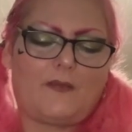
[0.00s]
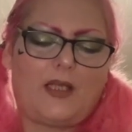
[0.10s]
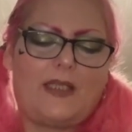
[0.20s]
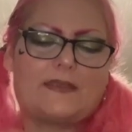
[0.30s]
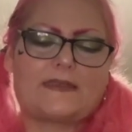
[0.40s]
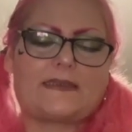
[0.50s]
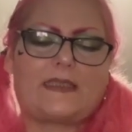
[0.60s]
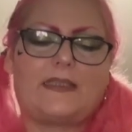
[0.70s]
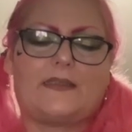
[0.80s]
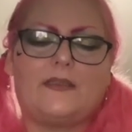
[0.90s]
And as I
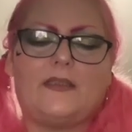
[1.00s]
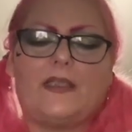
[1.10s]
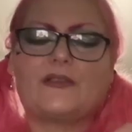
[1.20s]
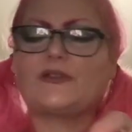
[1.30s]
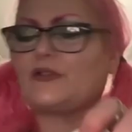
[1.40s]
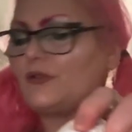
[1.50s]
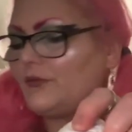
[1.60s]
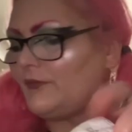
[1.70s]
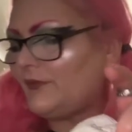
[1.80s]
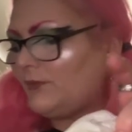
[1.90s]
say, as you
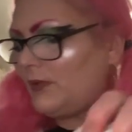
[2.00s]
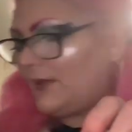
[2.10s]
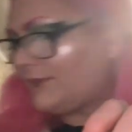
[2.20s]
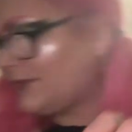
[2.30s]
saw on the one